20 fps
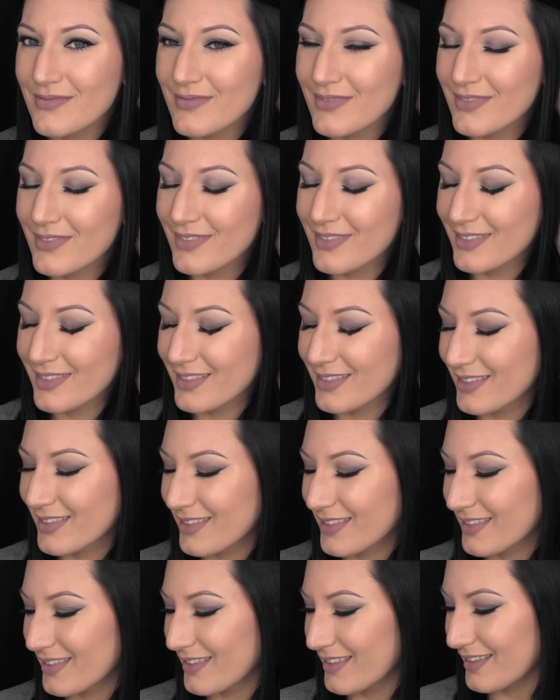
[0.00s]

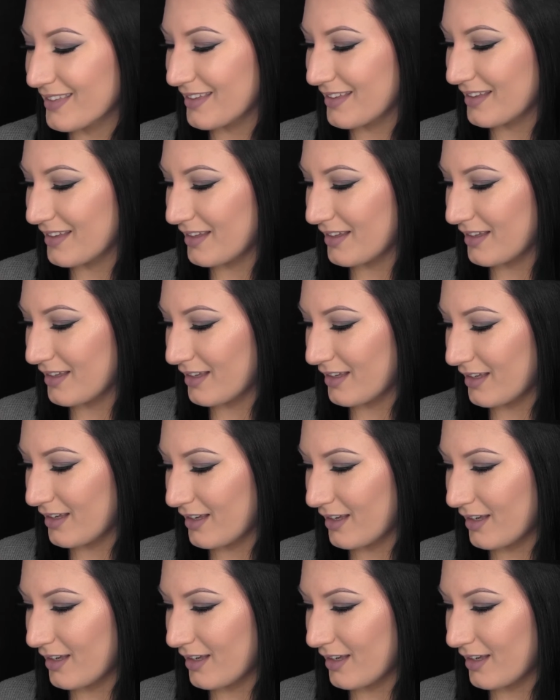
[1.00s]
(no one is talking)